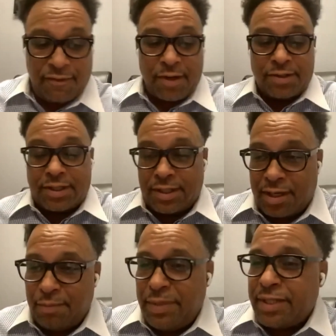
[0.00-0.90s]
First,
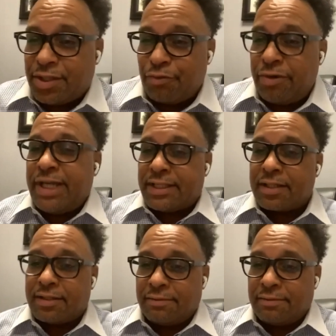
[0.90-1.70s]
commit to risk.